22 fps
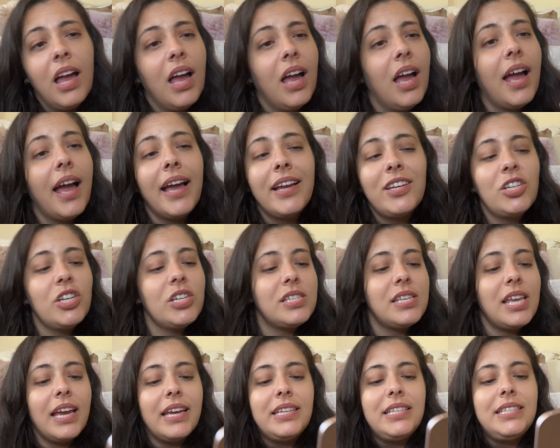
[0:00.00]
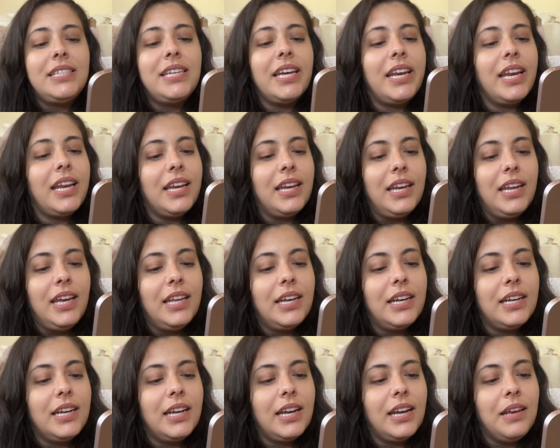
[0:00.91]
I just like didn't need
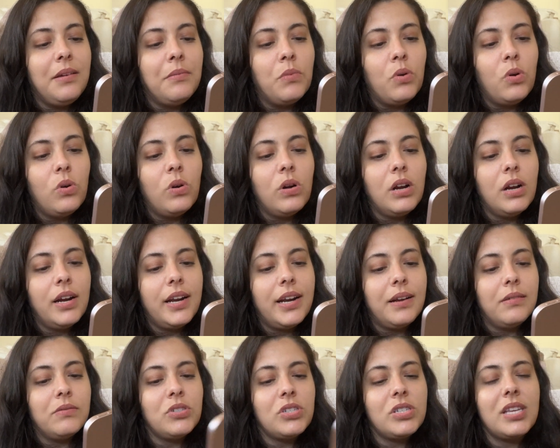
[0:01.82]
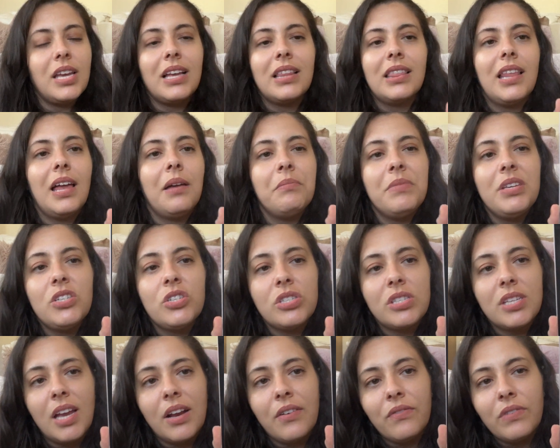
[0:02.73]
it anymore, and I was just like, let me
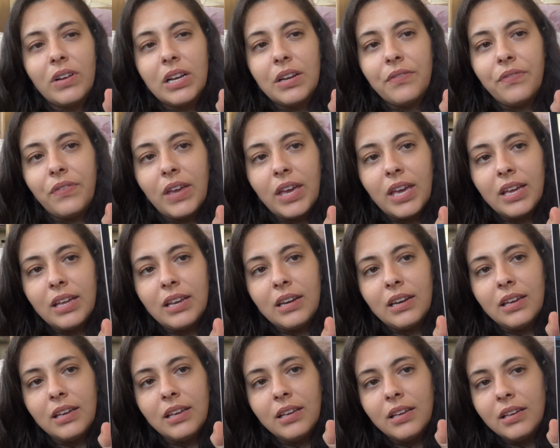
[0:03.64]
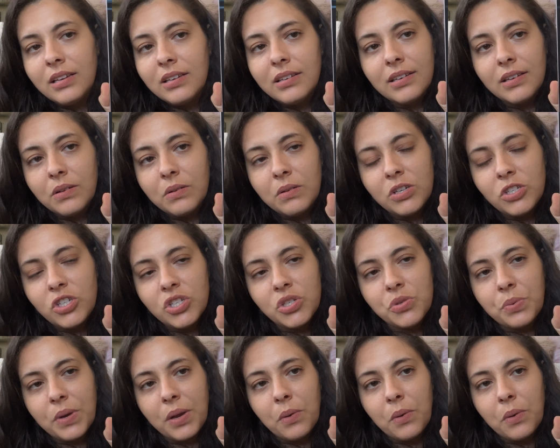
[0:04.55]
just get rid of it. It just like